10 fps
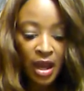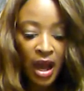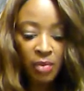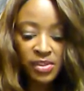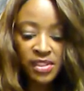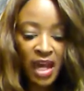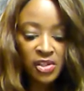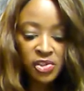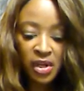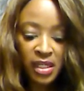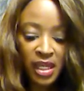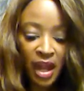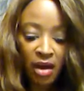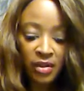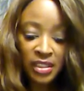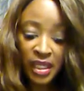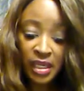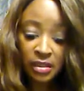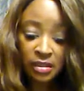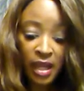I was not drunk at all,
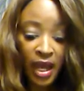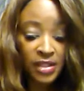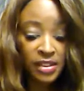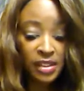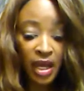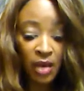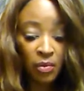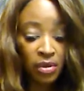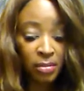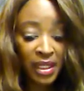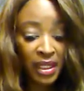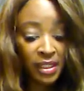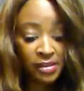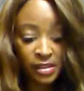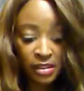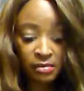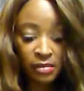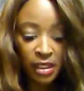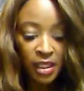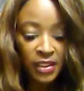yet I did not want to be easy.
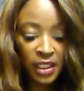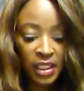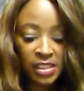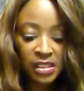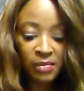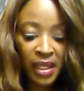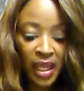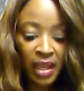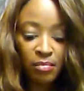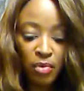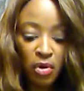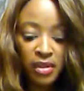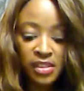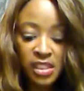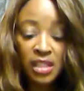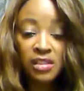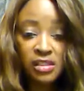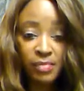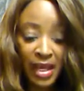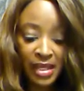The kissing became more intense
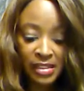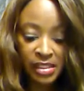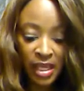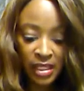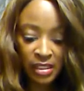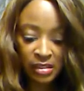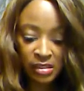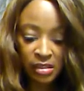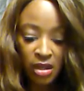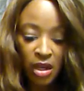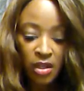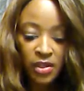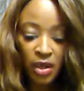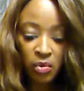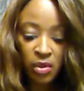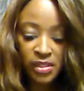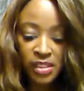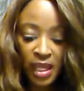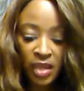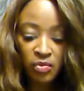by the seconds. There was
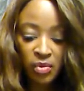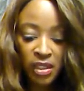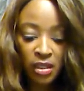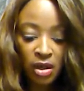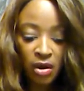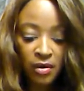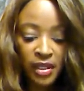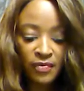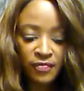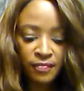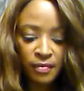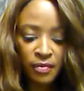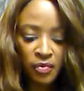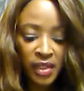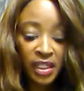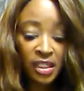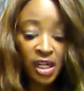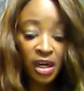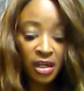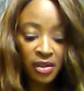a reoccurring,
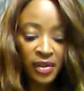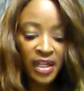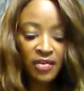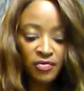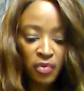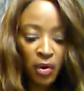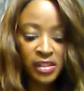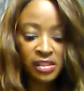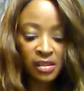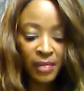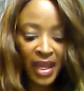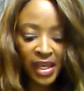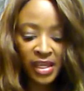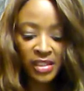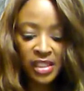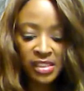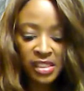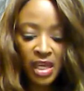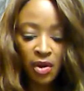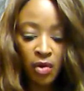reoccurring voice in my head that
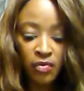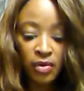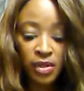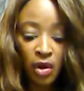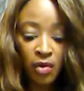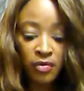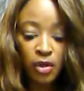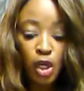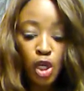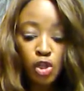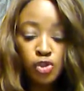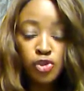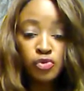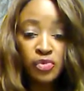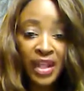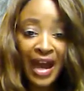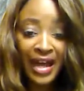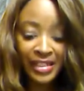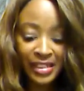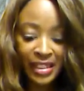said over and over, Do
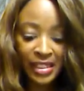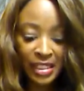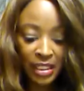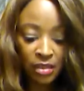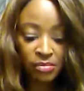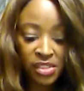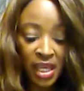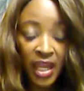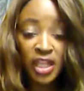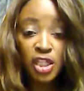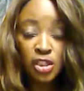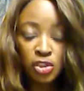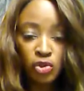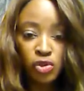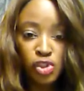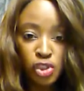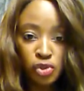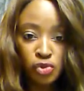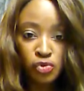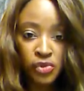not let him take your
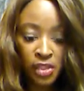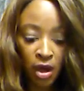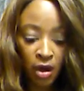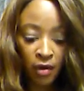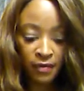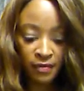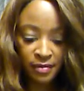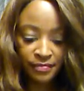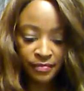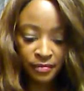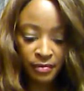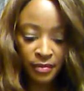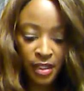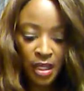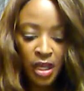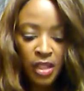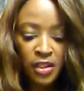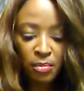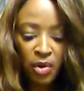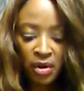shoes off.
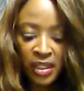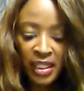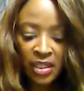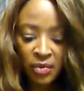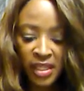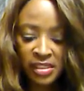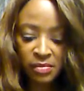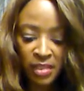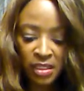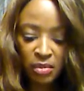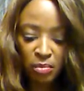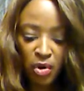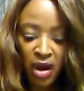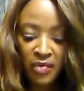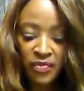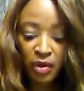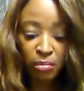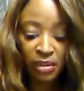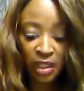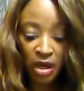The more he caressed me, the more I felt
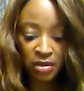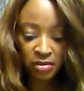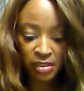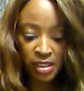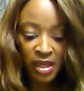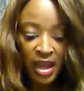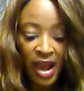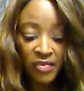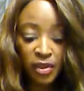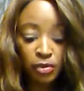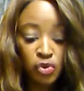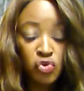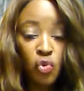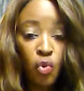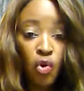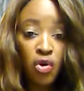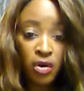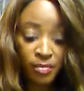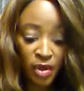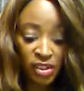belonged. I felt
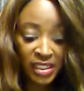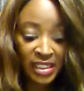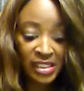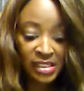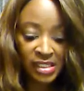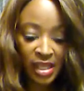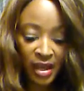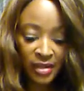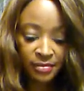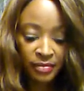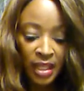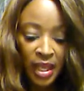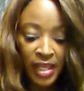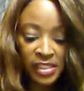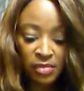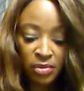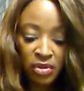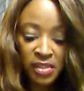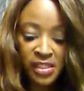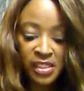lukewarm on the inside. As he
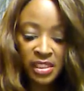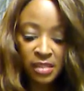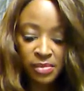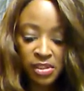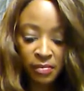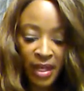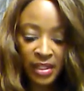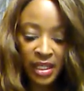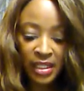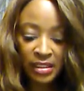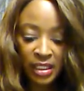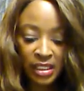moved his lips to my neck, the